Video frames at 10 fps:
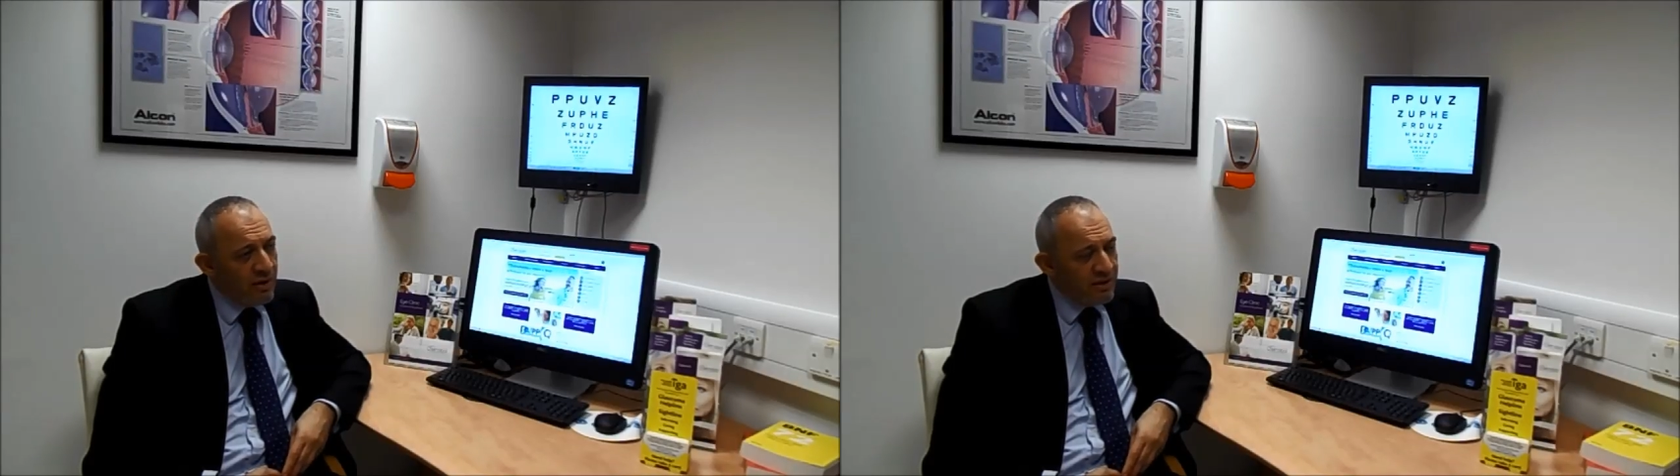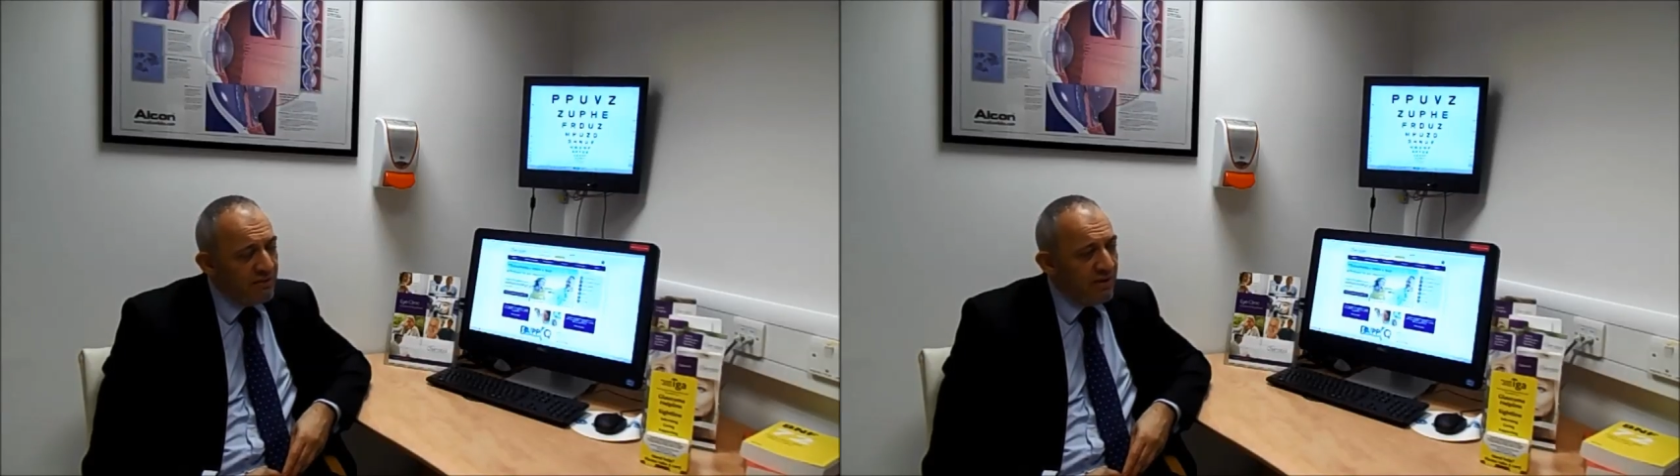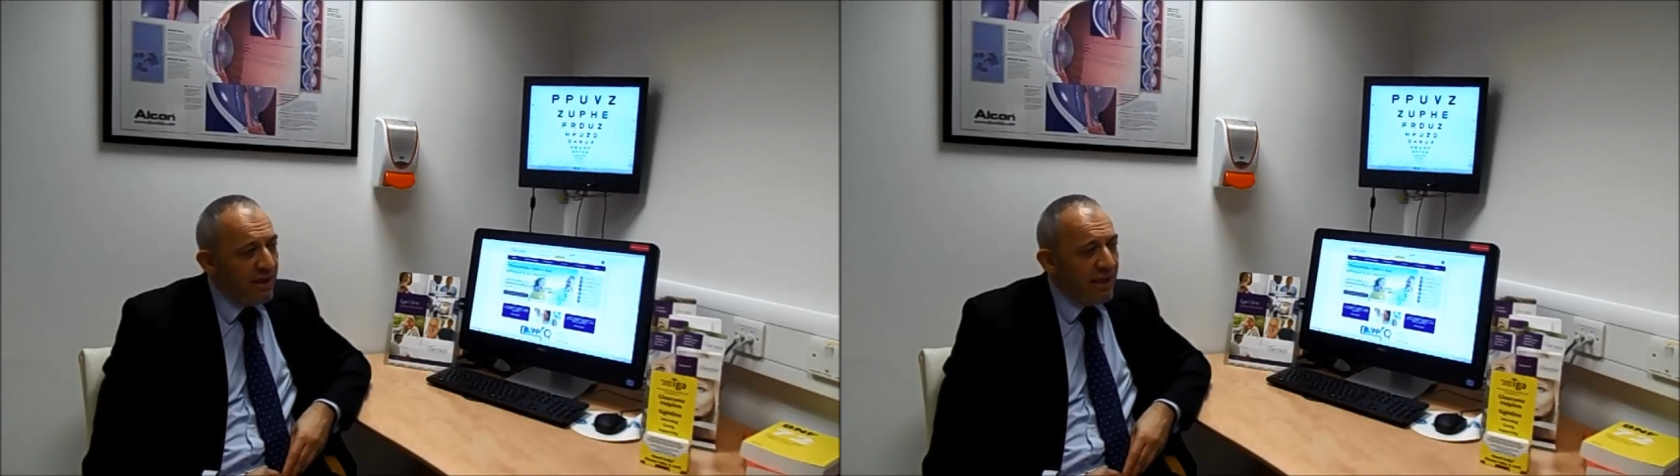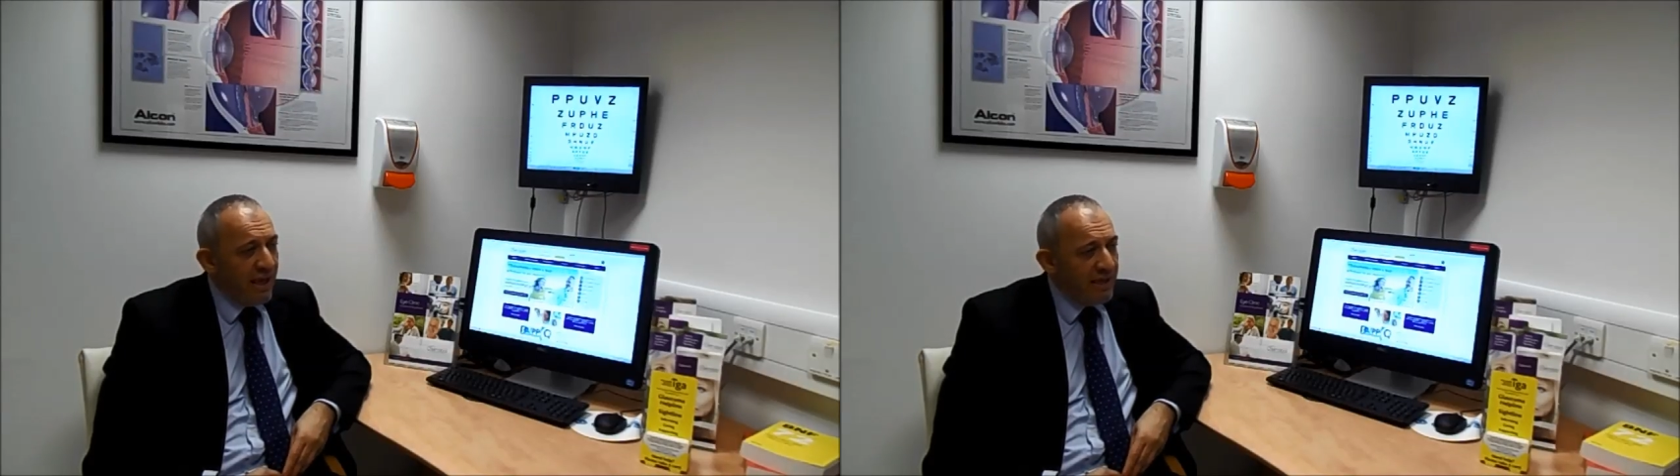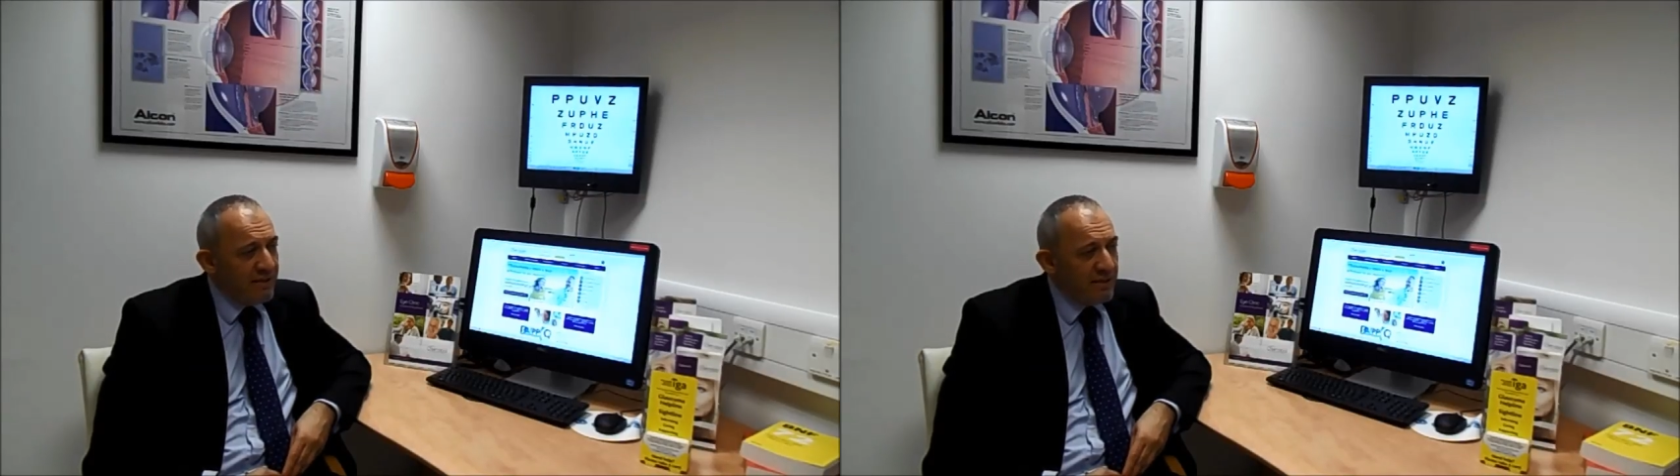severe
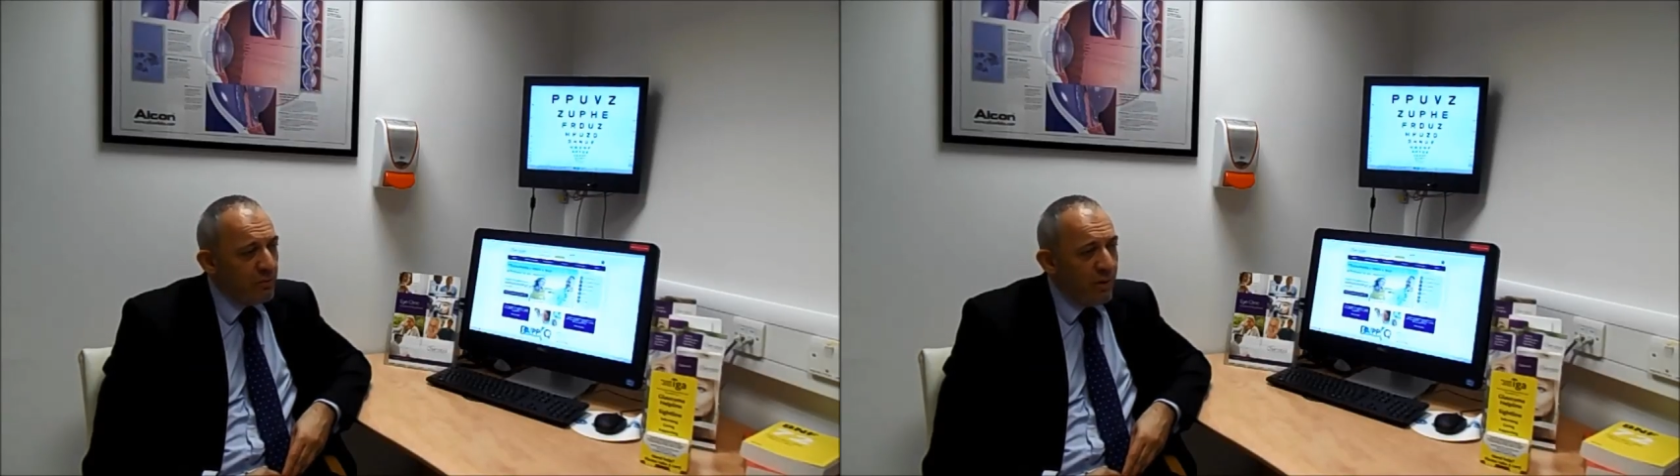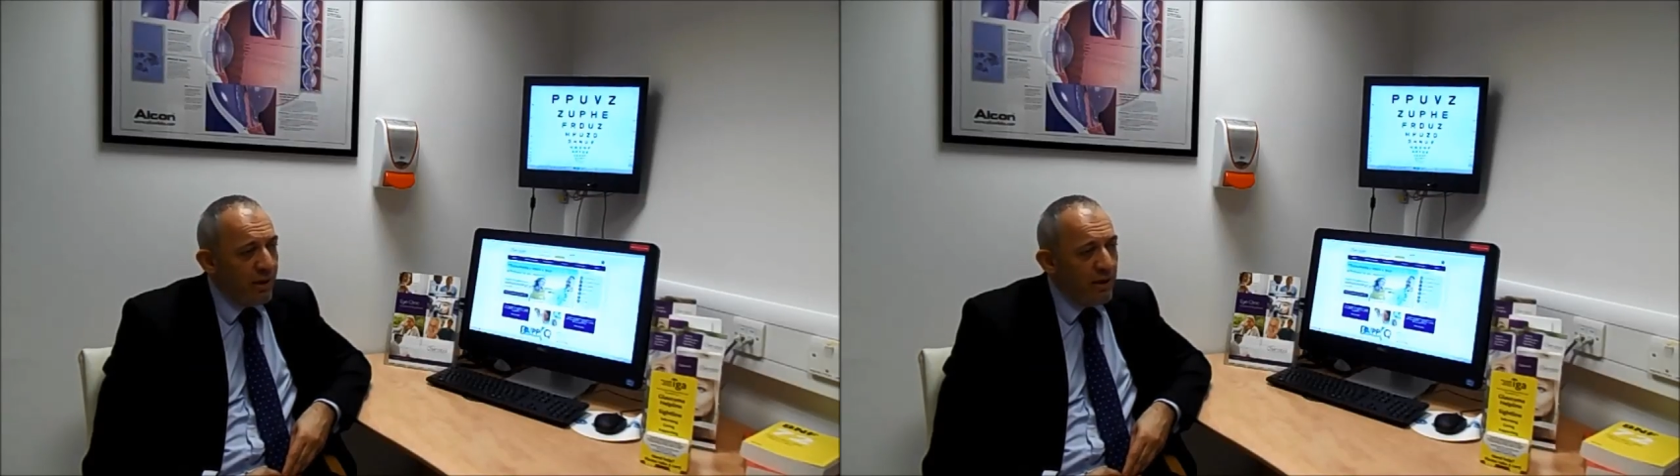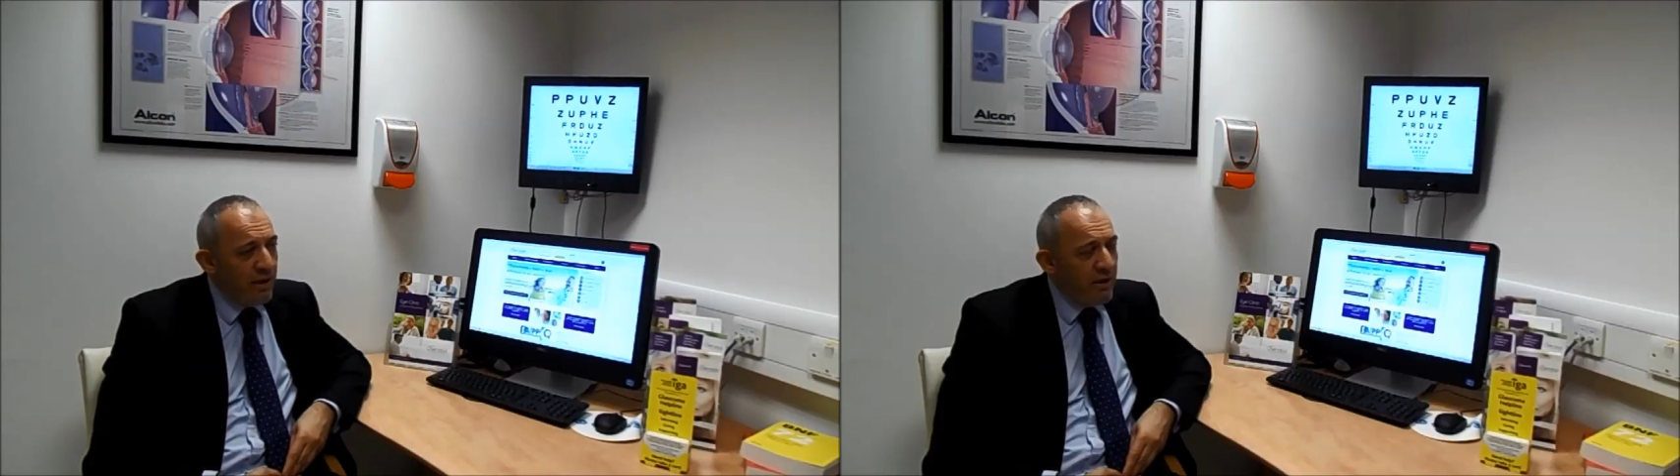cases where